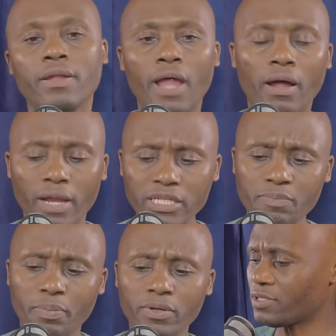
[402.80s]
now
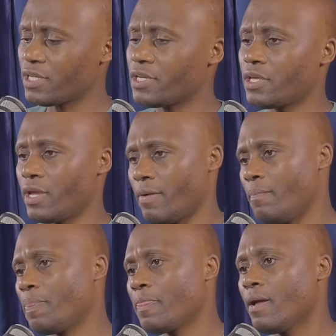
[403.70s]
let's proceed
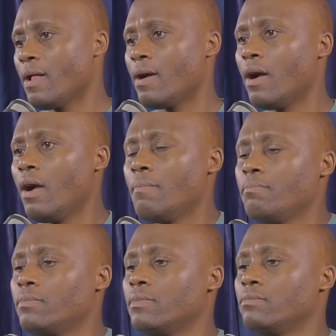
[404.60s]
here.
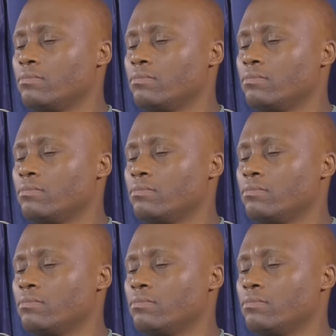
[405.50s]
Um,